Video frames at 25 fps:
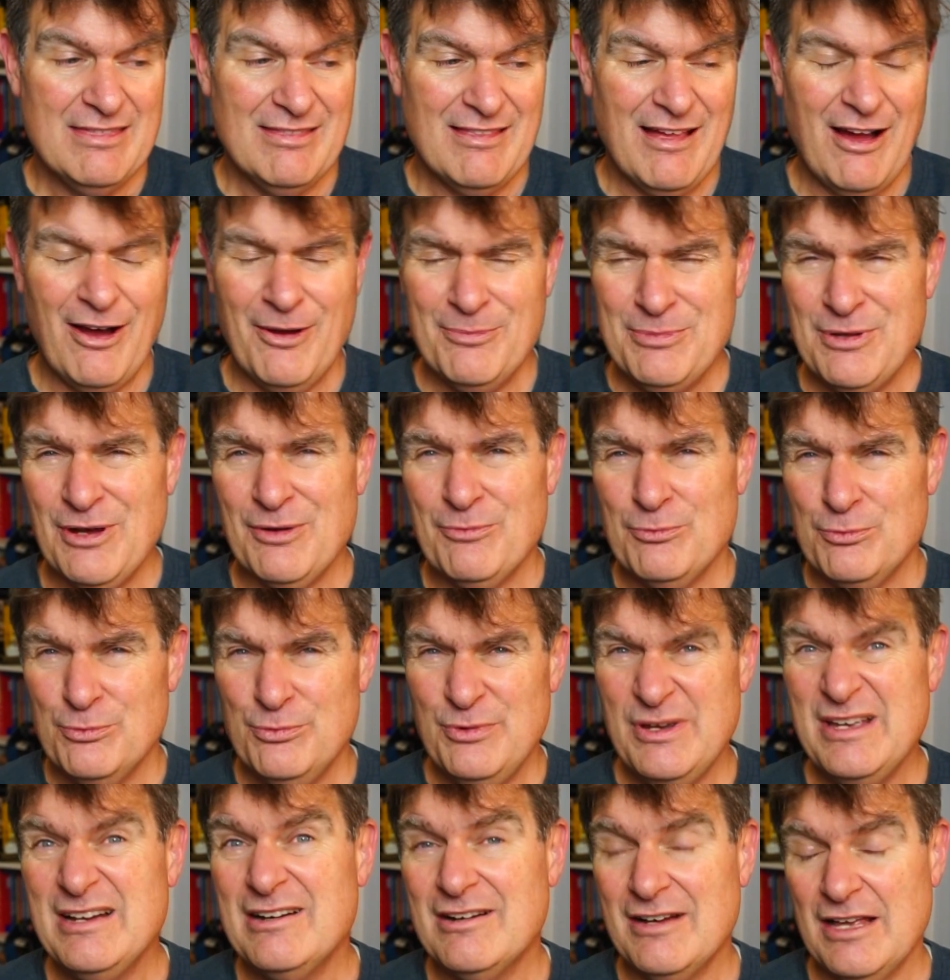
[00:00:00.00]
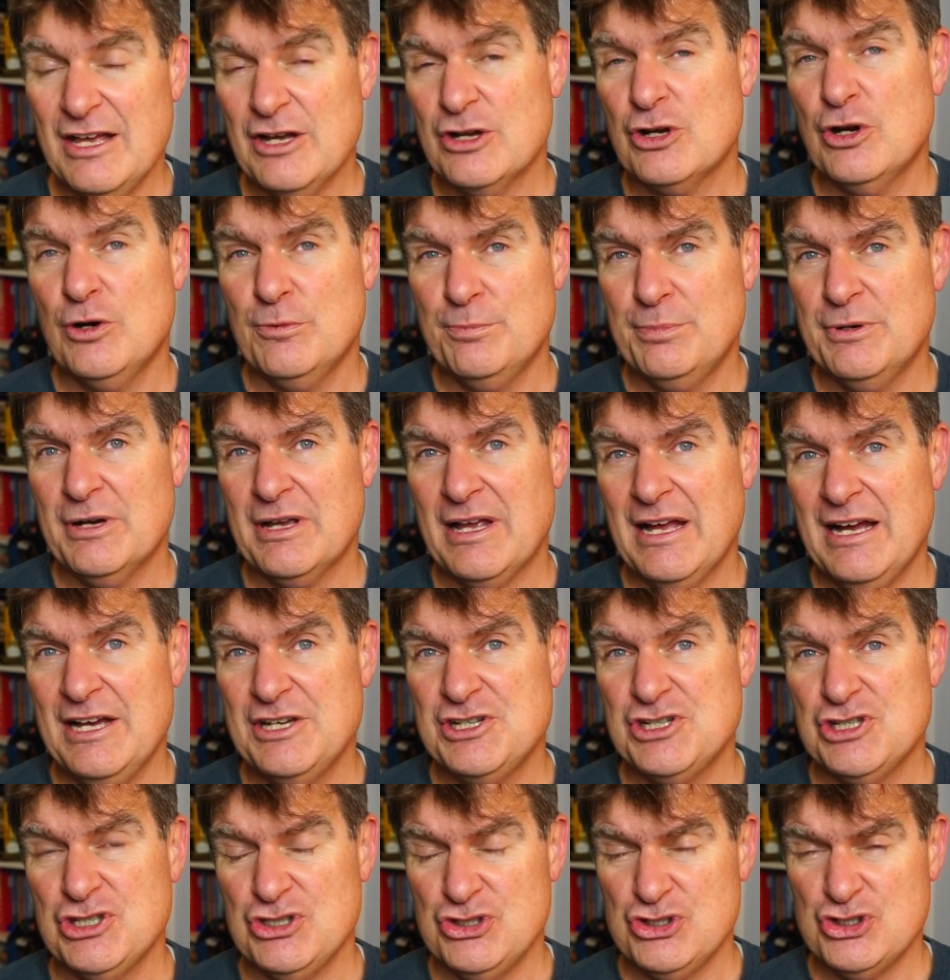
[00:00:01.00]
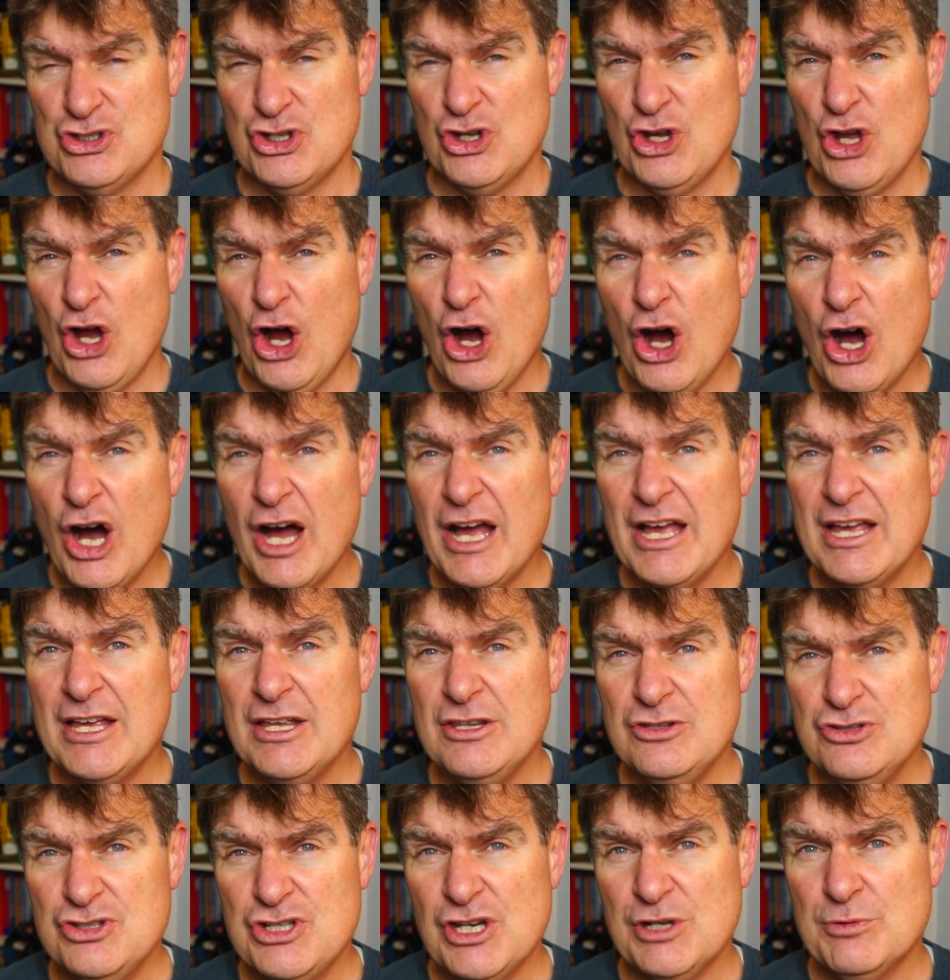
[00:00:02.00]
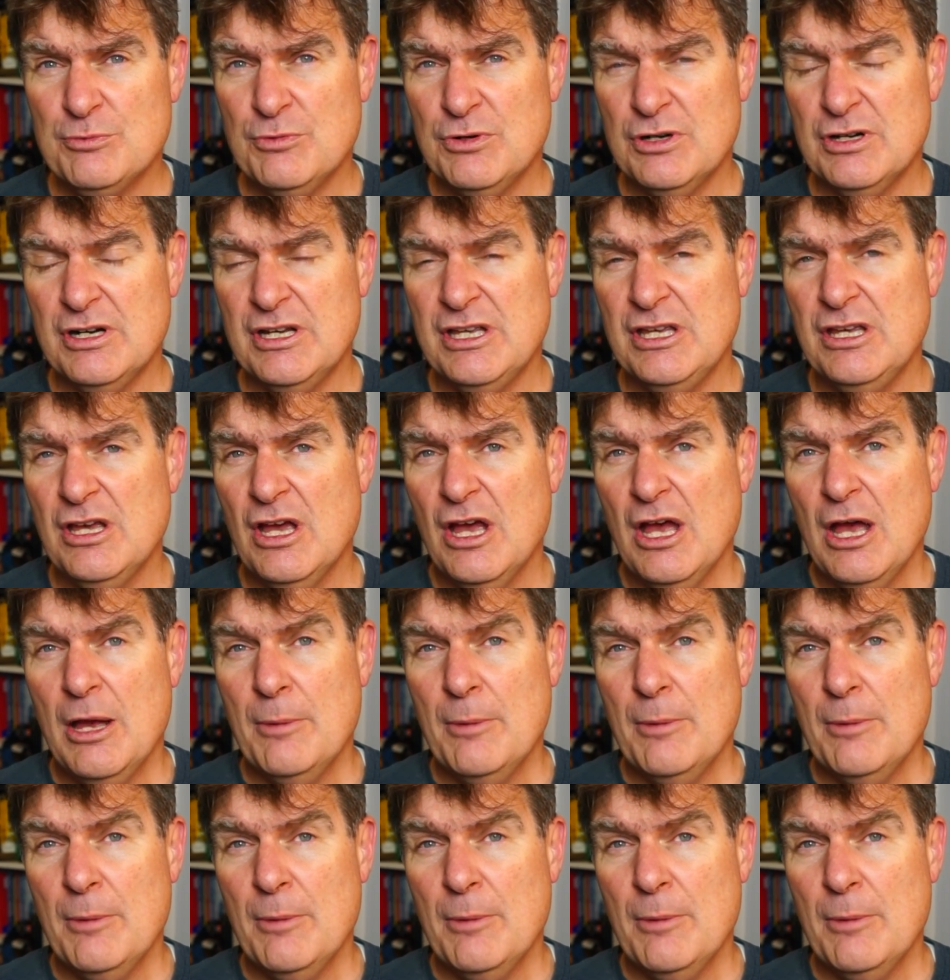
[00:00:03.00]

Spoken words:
I'm not really a complications guy generally,